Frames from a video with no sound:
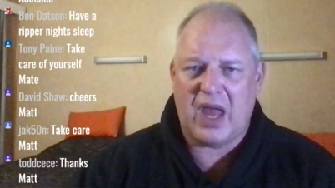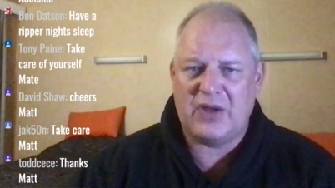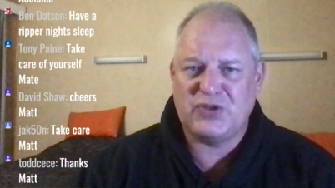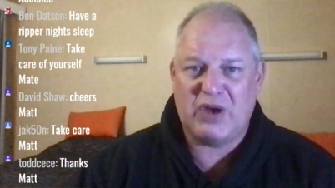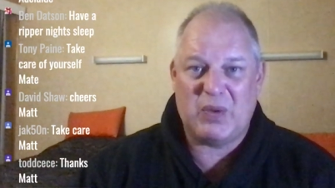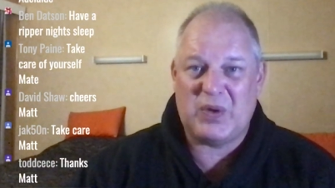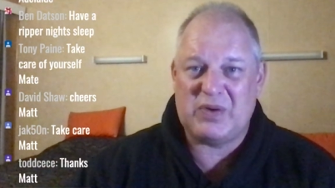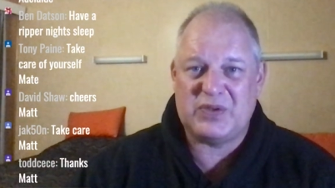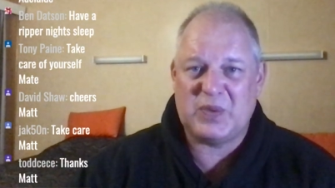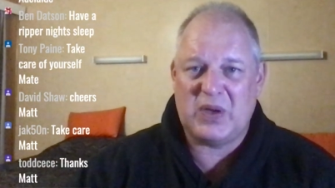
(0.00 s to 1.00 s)
during winter
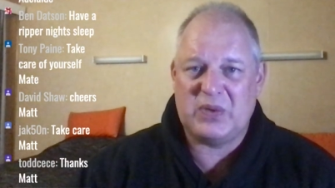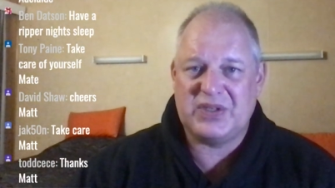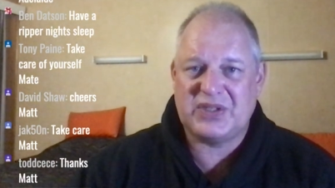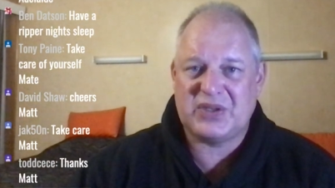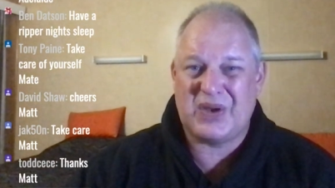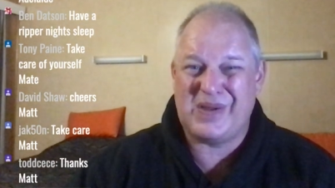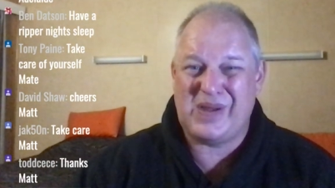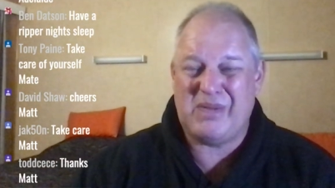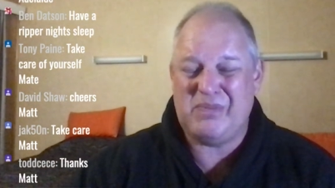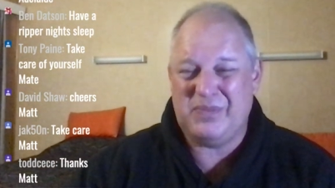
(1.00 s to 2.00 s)
as well. You just got
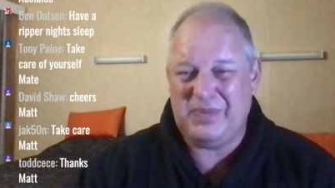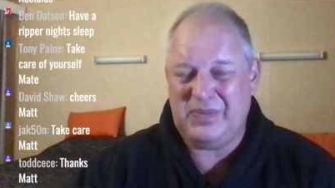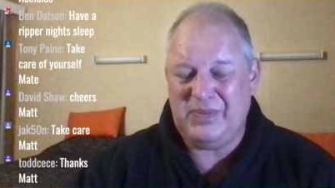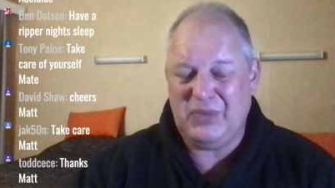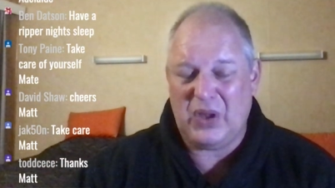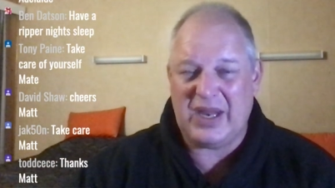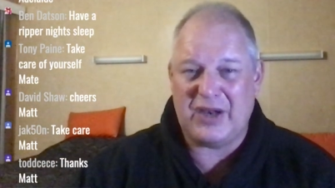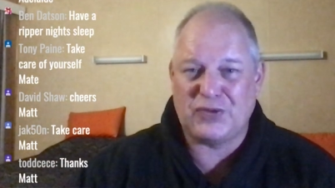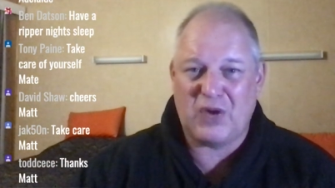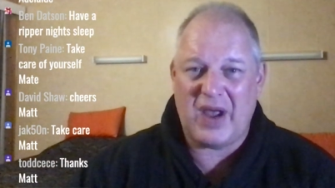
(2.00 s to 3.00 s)
to not let
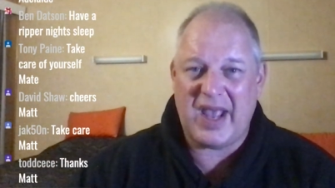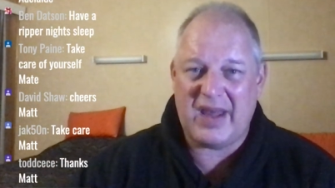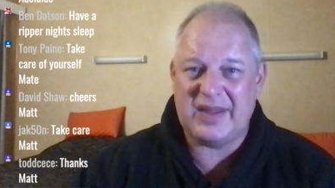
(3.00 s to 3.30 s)
it dry out,